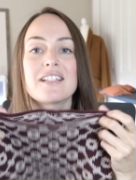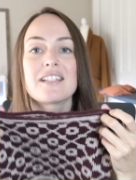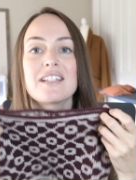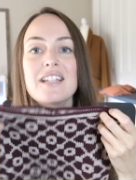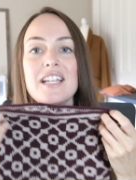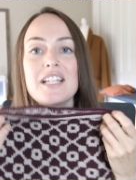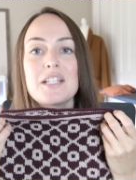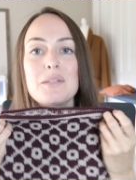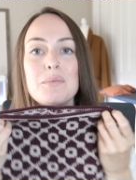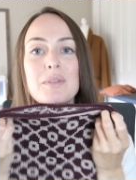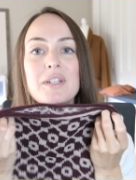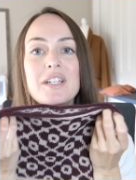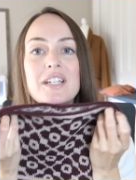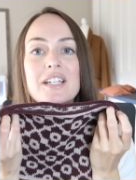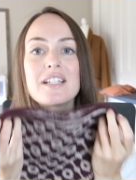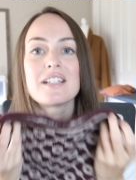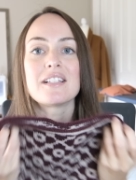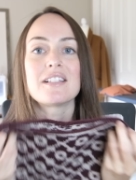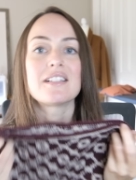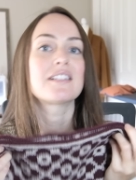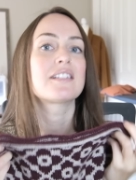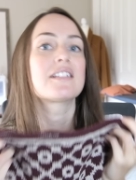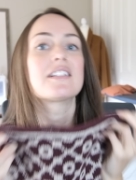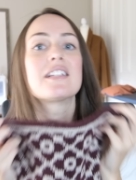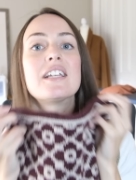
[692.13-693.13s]
nice
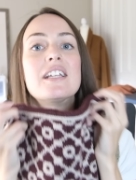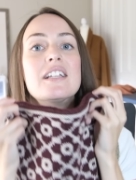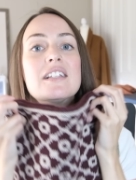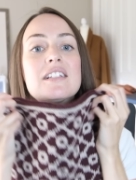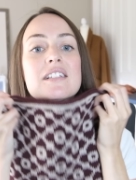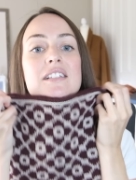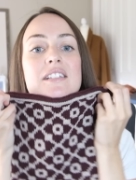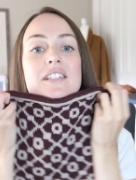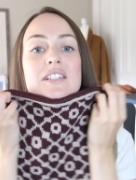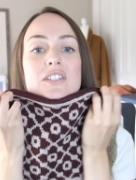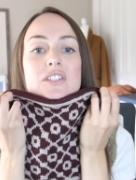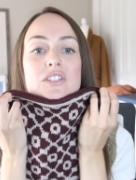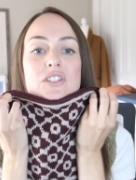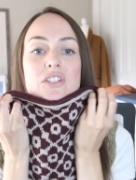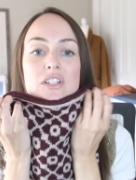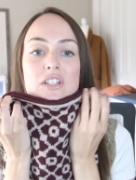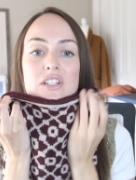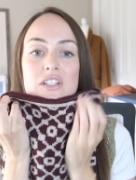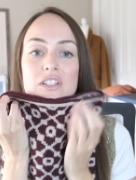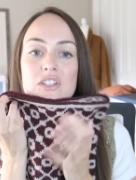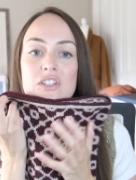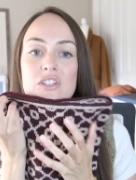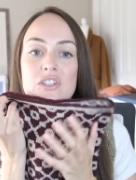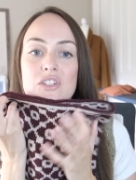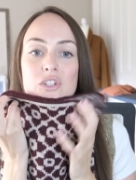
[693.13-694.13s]
because it's
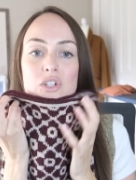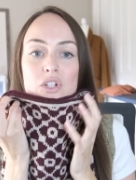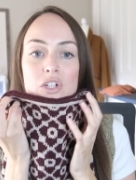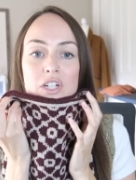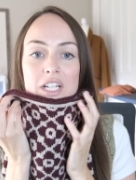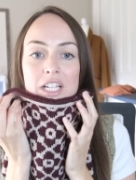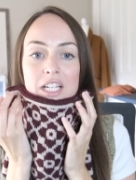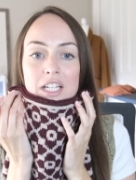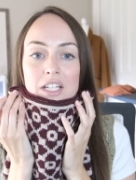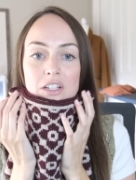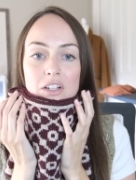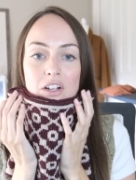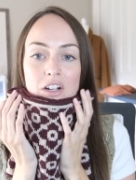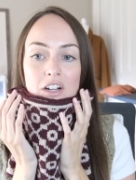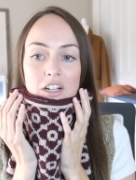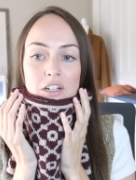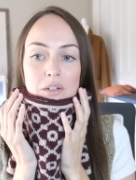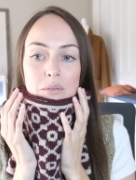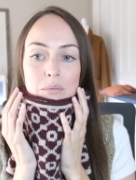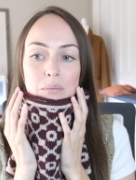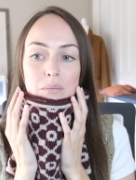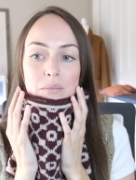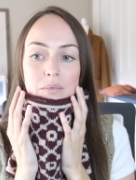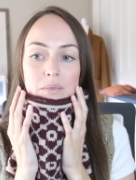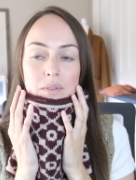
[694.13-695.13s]
sturdy yarn
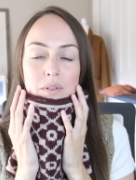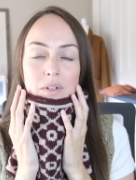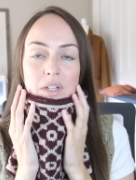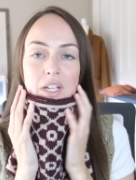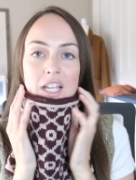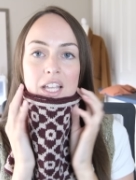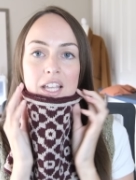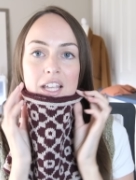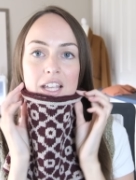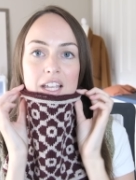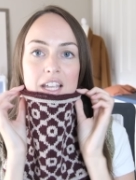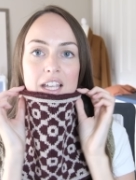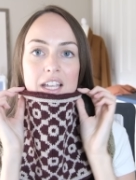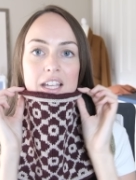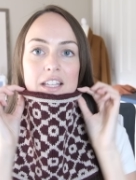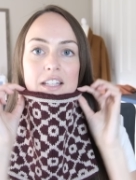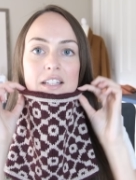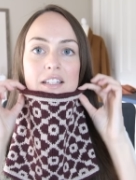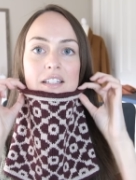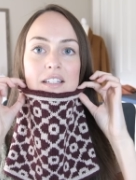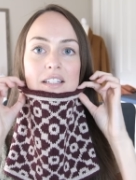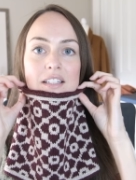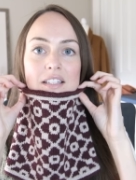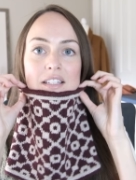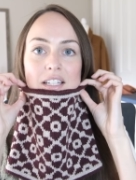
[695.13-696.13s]

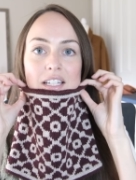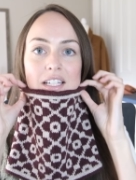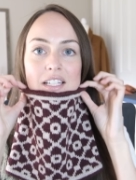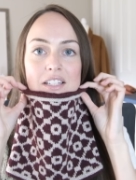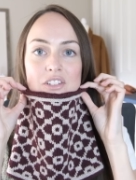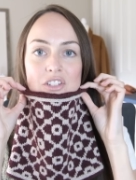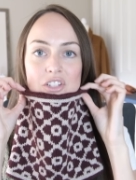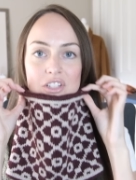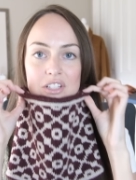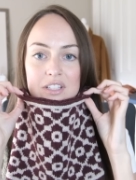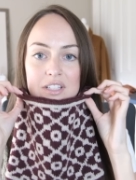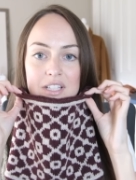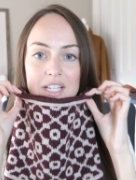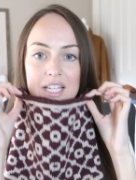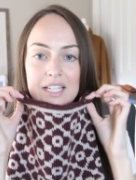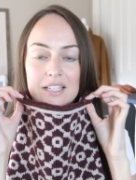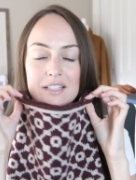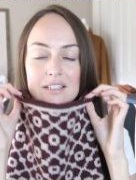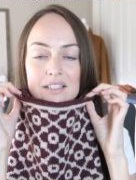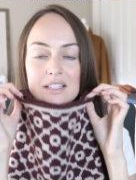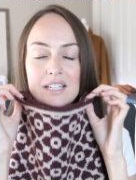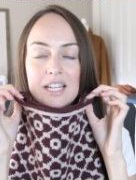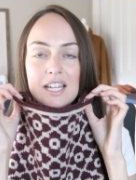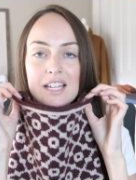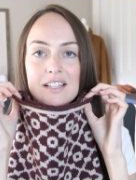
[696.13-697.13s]
and it just like
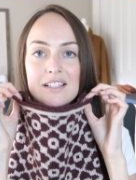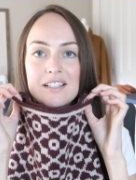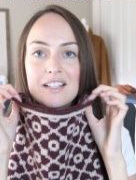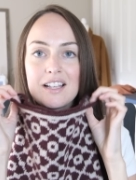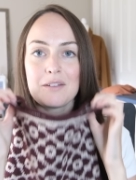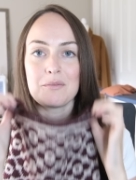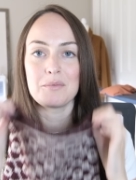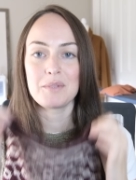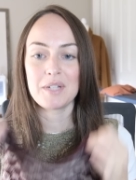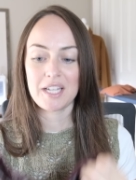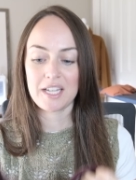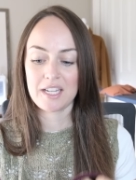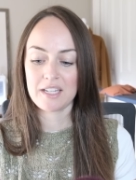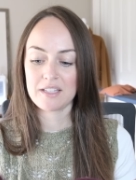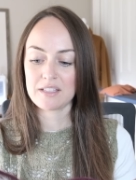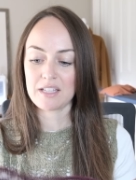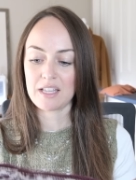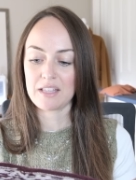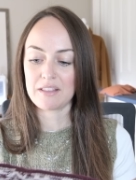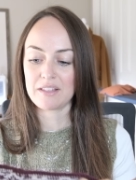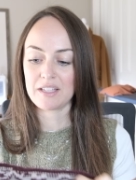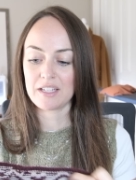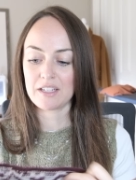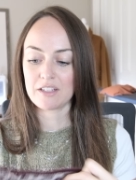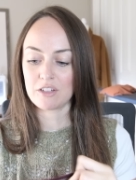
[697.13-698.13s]
stays up nice. I
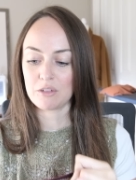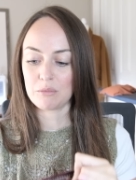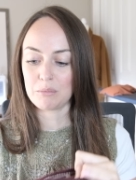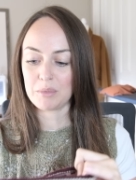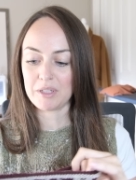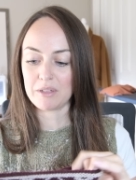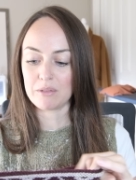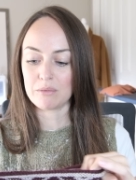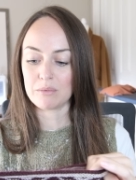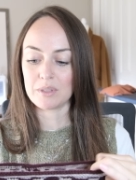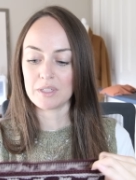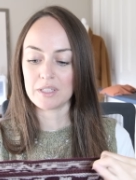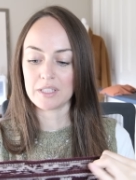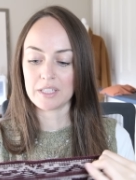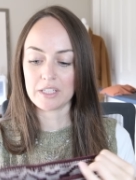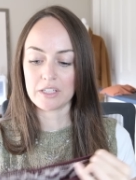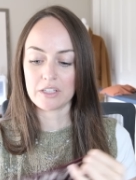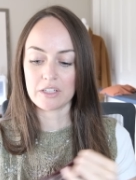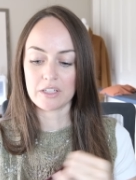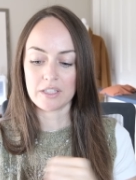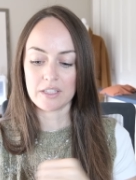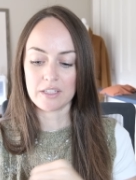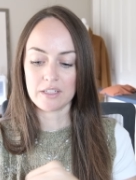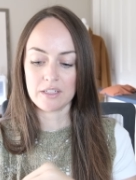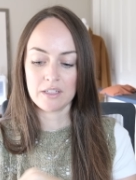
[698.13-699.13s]
think it'll be a really
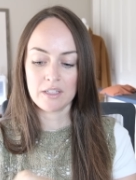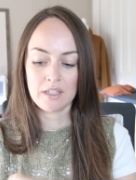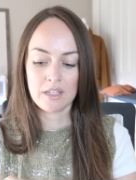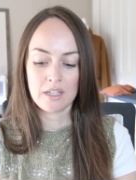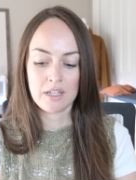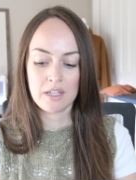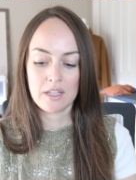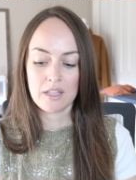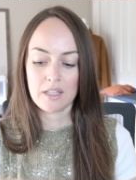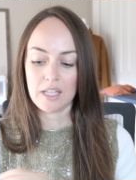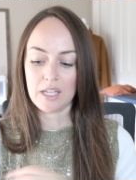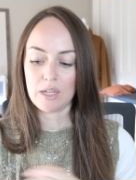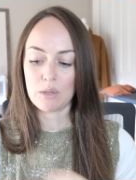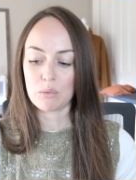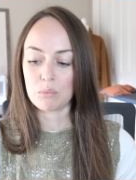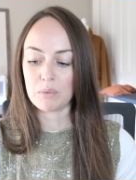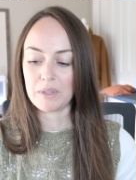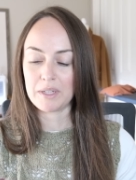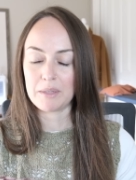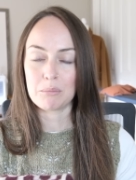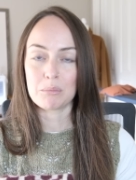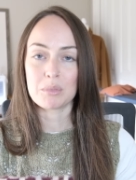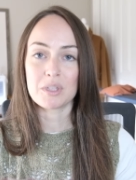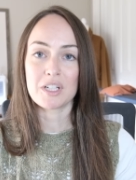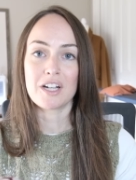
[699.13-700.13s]
good like wind
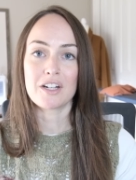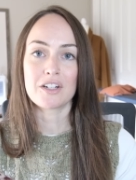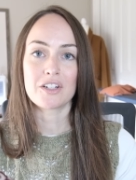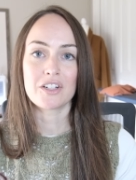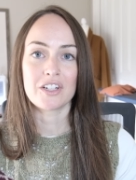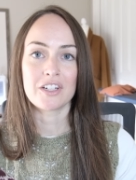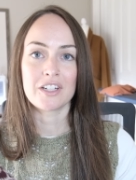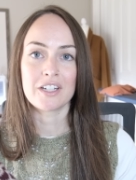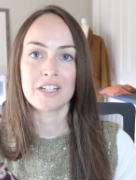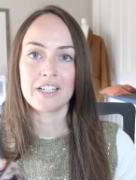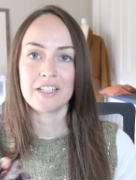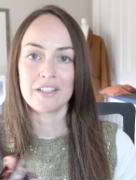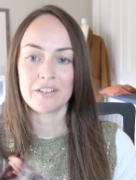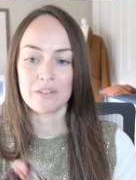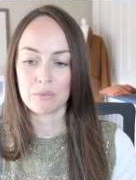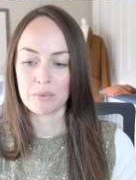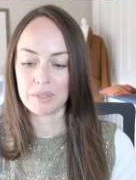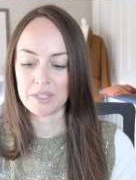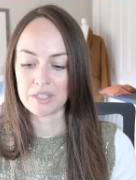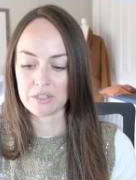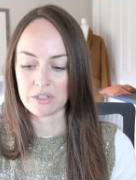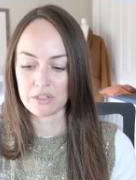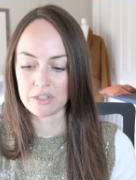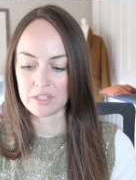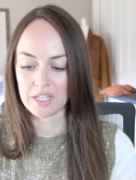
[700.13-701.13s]
blocker in the
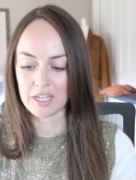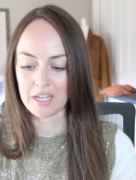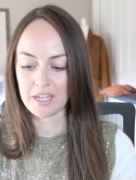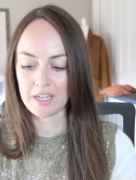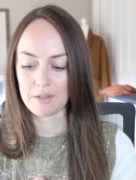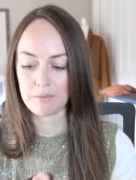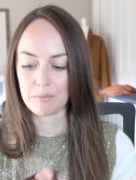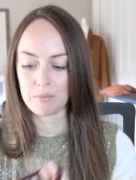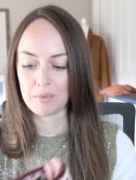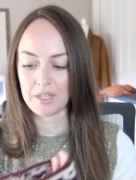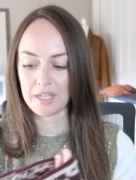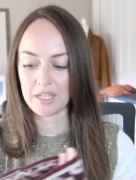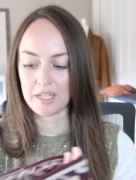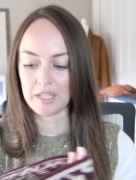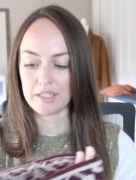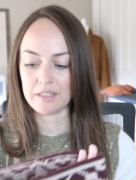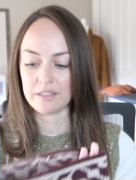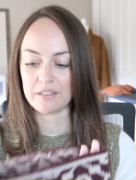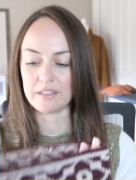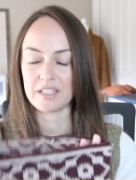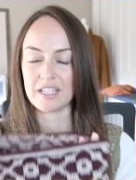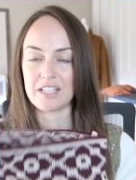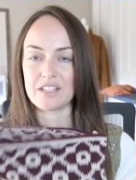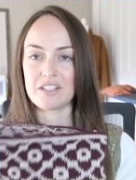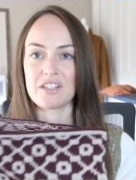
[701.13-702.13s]
winter time, and
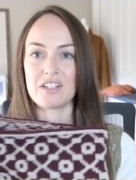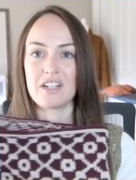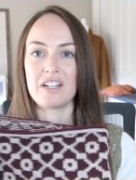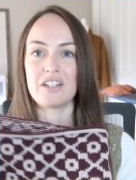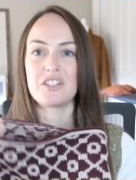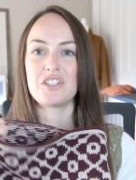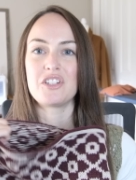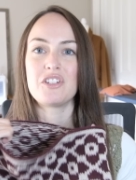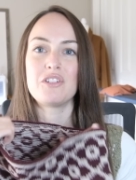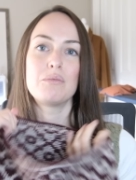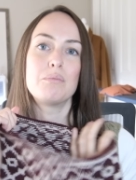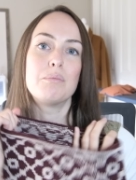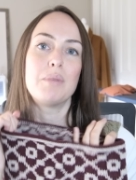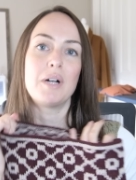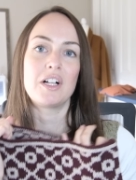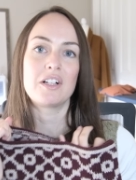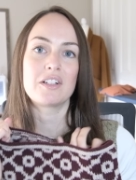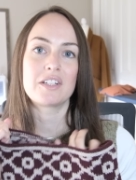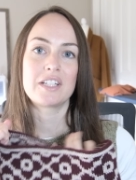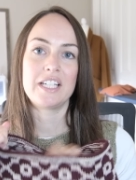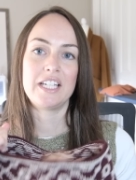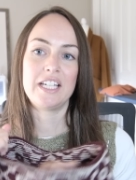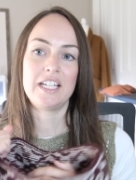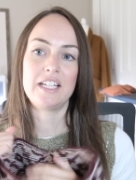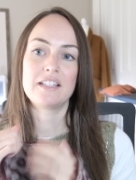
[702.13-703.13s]
it's not too
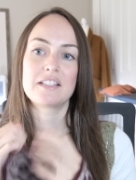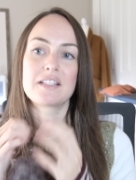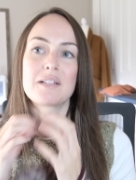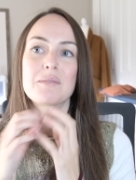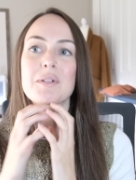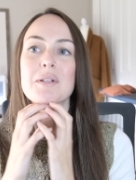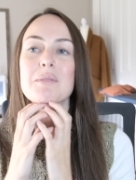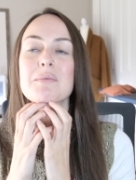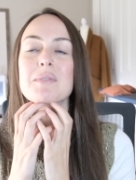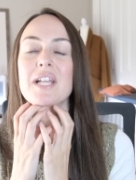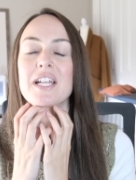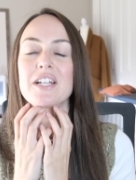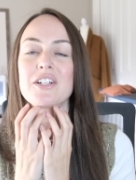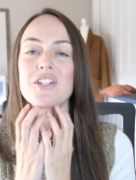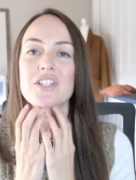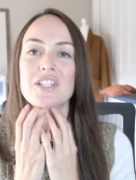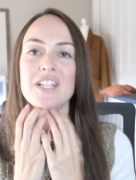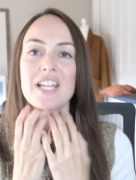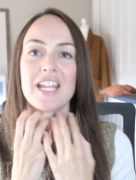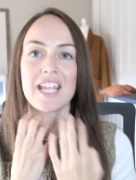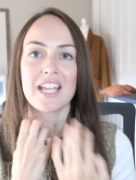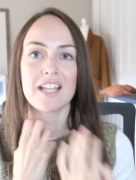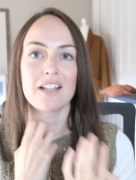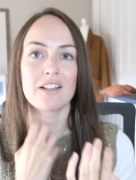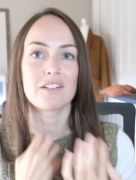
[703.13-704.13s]
bulky. Sometimes I just
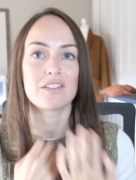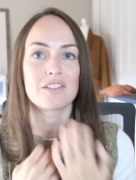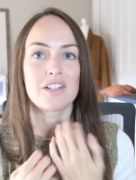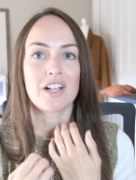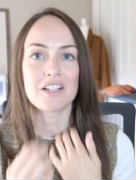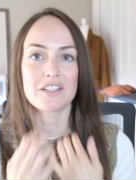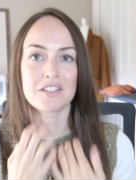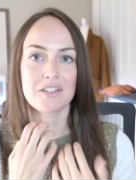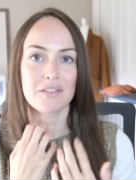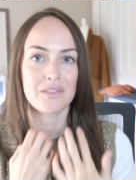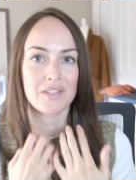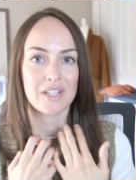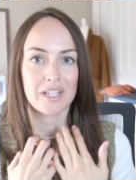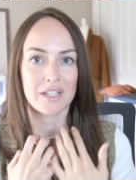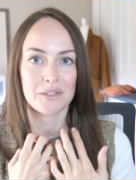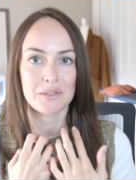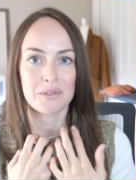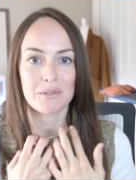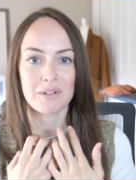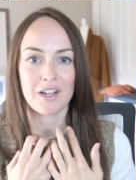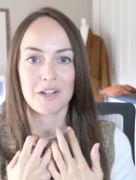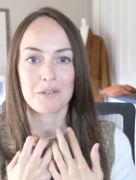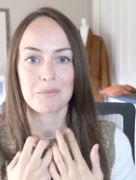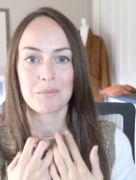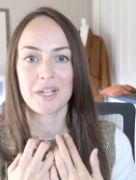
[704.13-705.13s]
hate lots of things
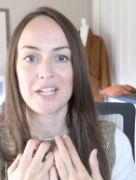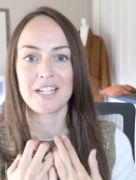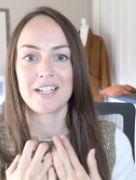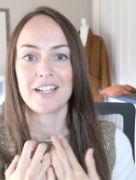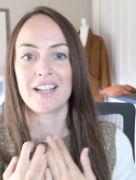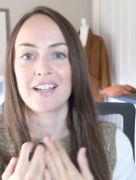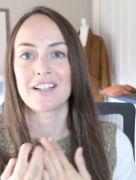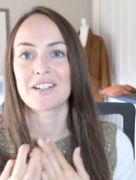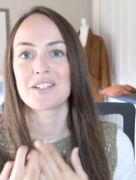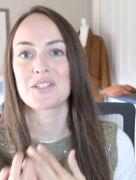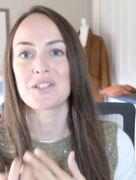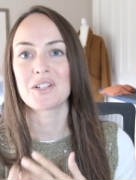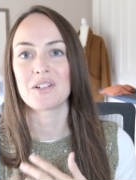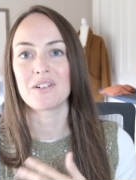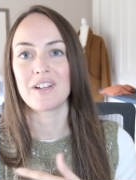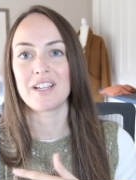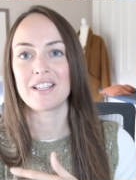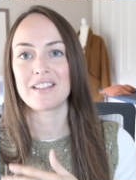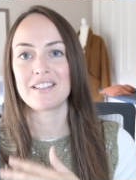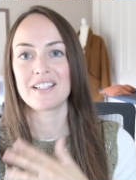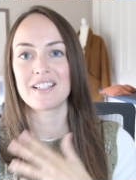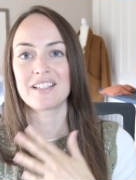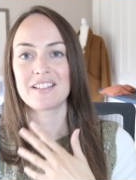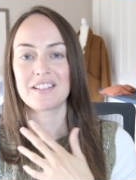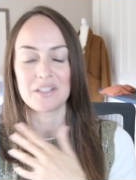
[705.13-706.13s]
around my neck, so I
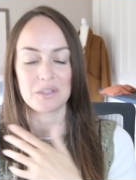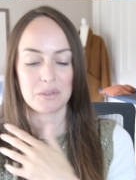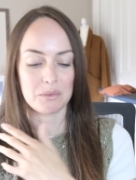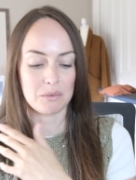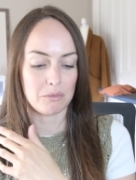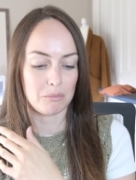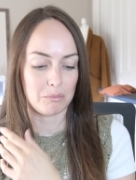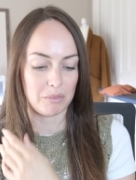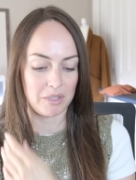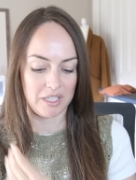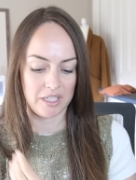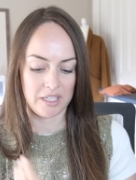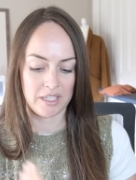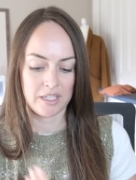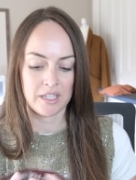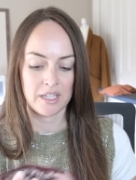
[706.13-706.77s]
think this will be